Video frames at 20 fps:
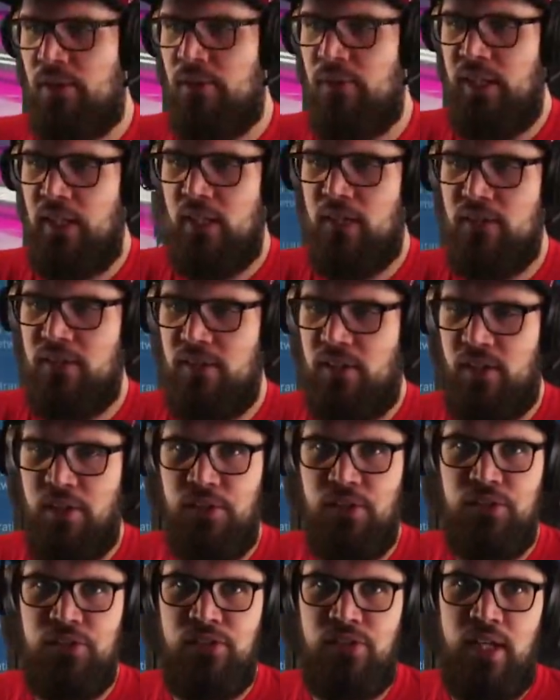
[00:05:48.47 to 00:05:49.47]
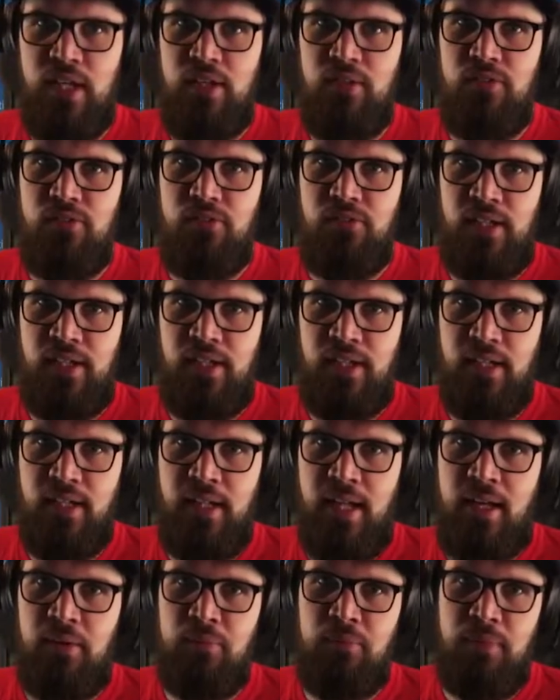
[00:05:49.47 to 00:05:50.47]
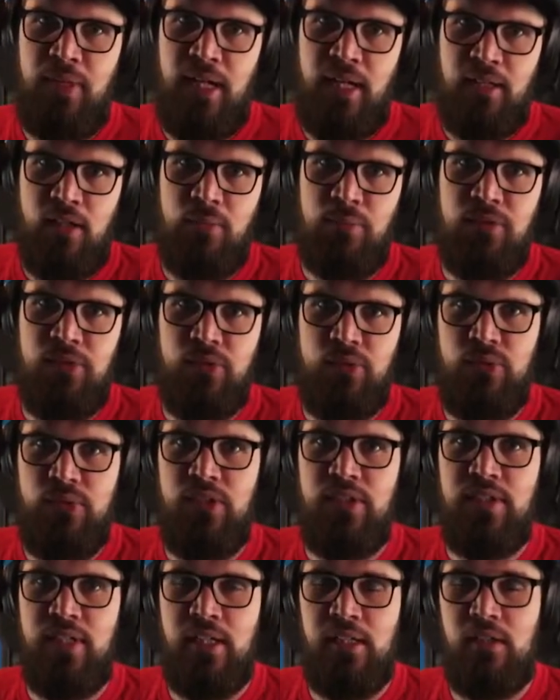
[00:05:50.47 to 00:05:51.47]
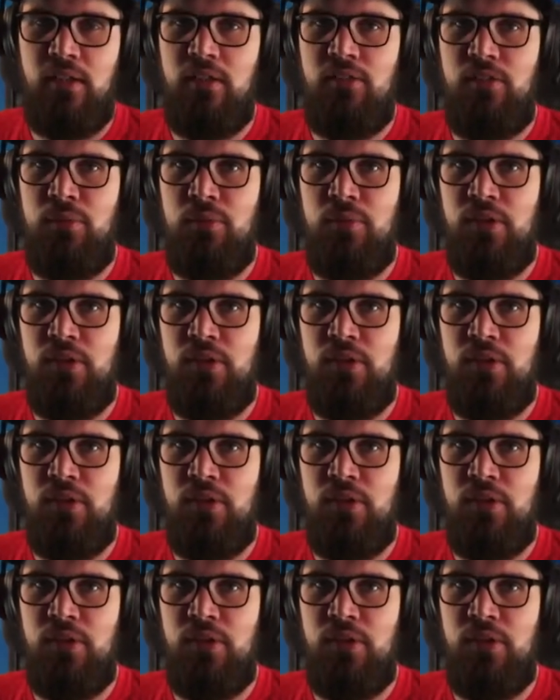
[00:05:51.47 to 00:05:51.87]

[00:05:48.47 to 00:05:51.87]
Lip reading: Reload the autosave and then head back up to the technology